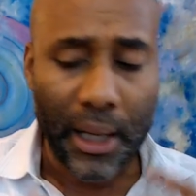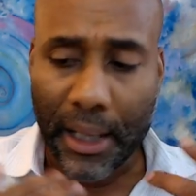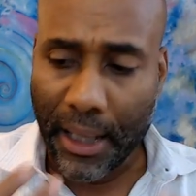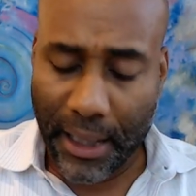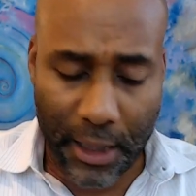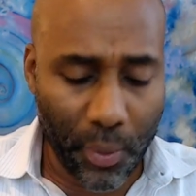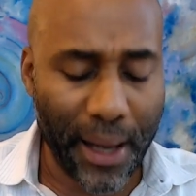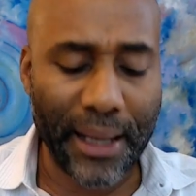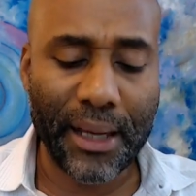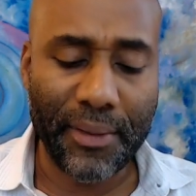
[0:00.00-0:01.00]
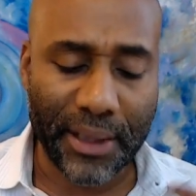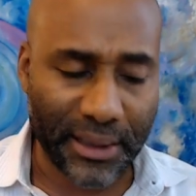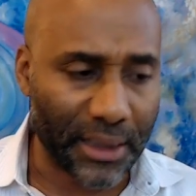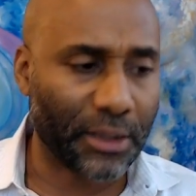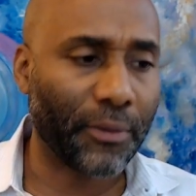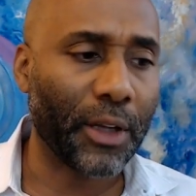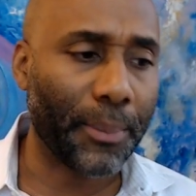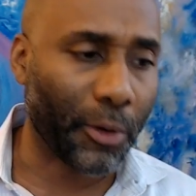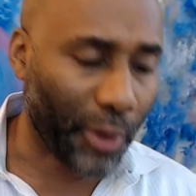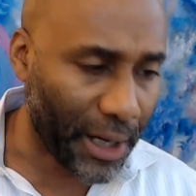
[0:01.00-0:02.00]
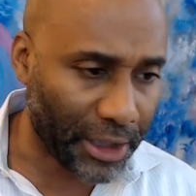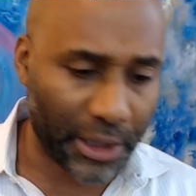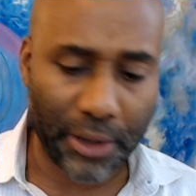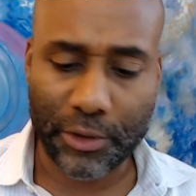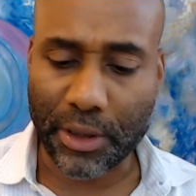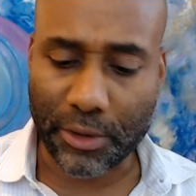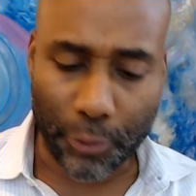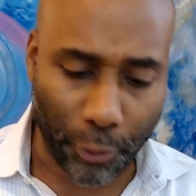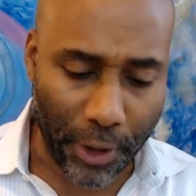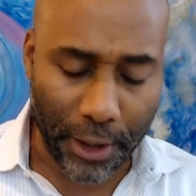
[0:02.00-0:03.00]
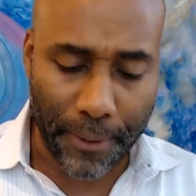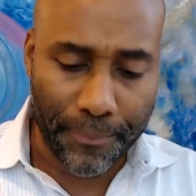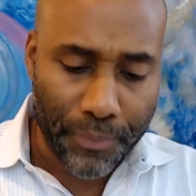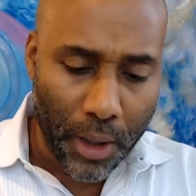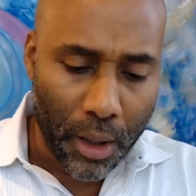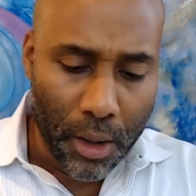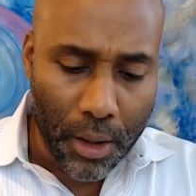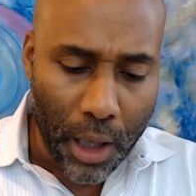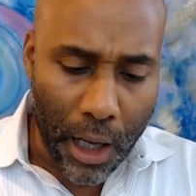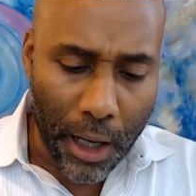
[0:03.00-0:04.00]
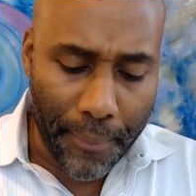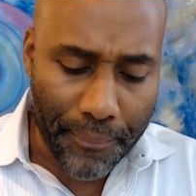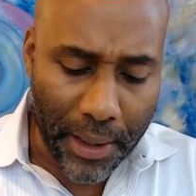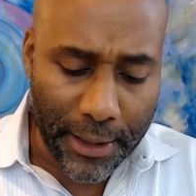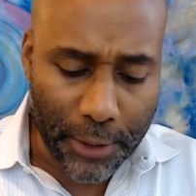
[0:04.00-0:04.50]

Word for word: Anyway, given a sense of liberation, sense of freedom, um, and this